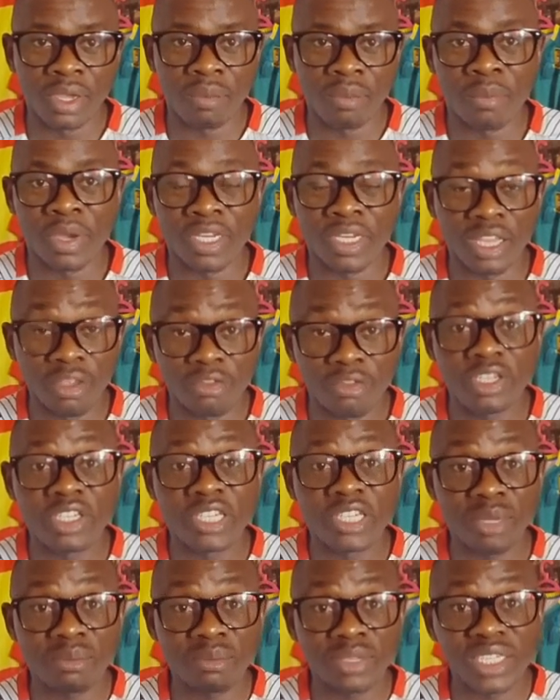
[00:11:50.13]
But even
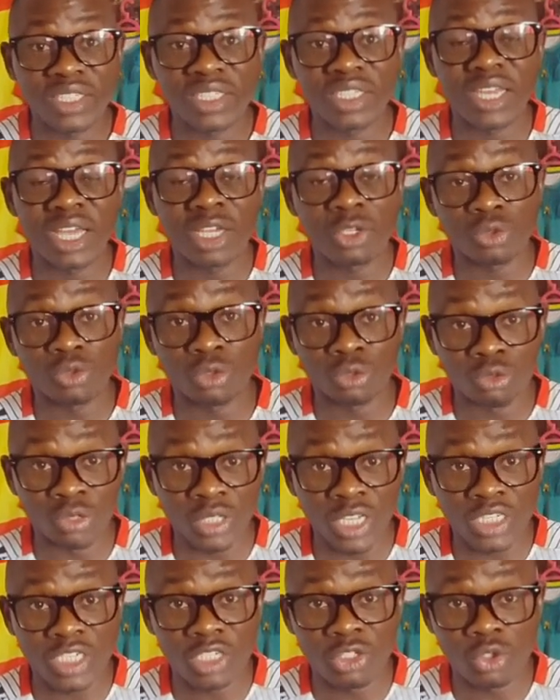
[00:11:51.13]
them
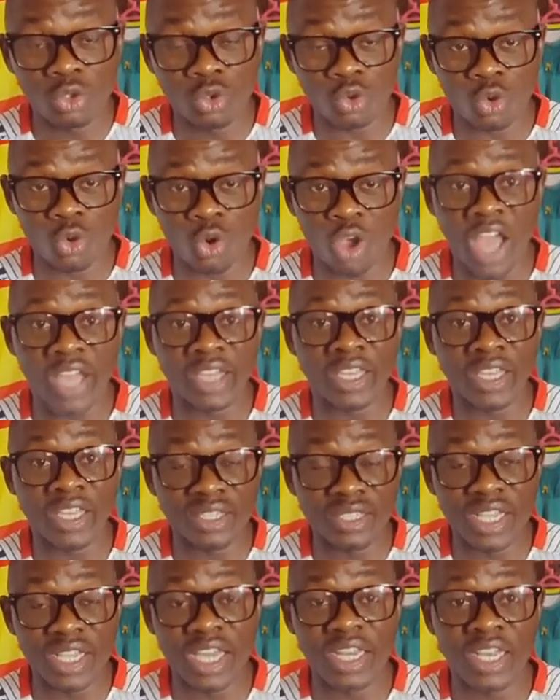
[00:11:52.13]
getting draw
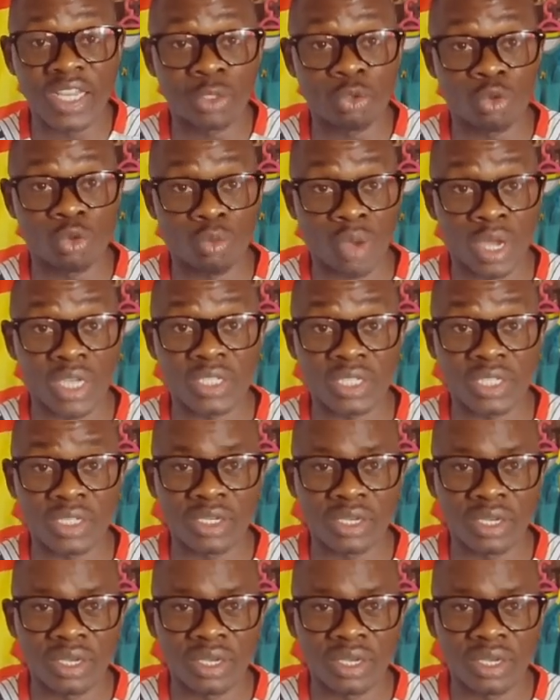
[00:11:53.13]
against Ghana in Kumasi,